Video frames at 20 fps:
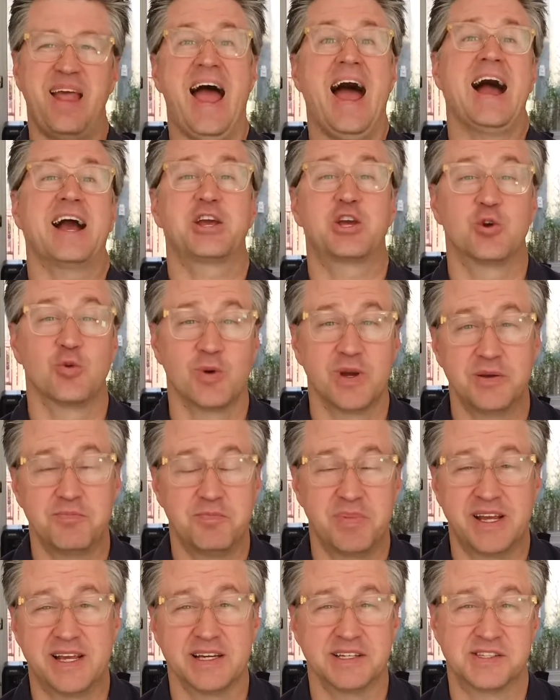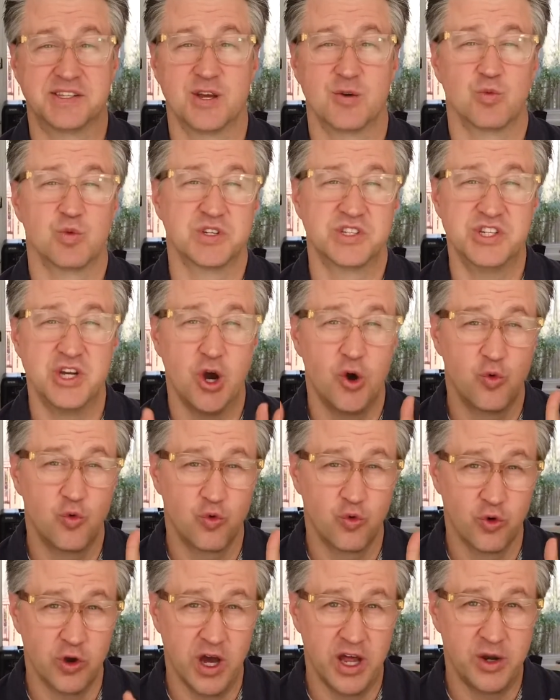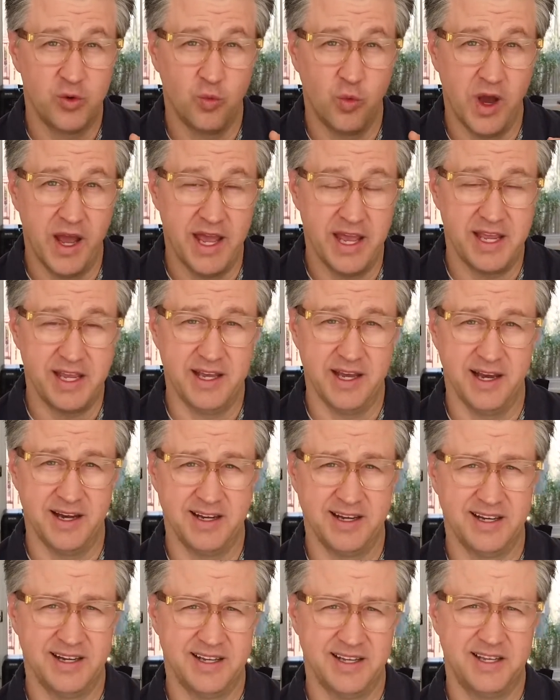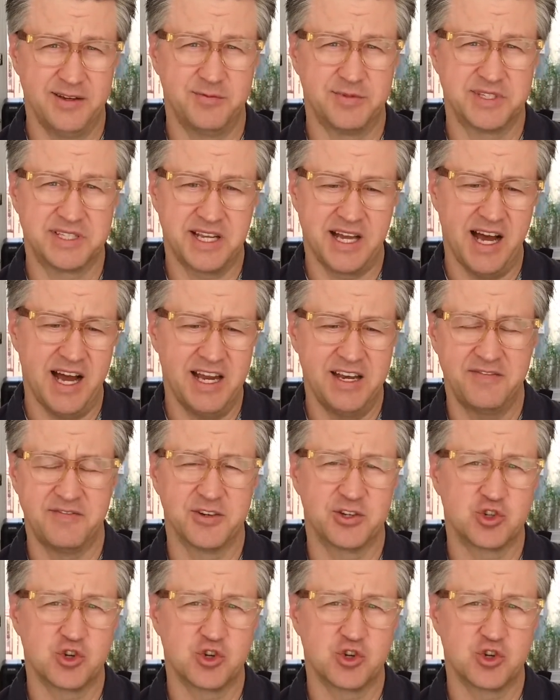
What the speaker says: accurate because there was no runway. It was kind of a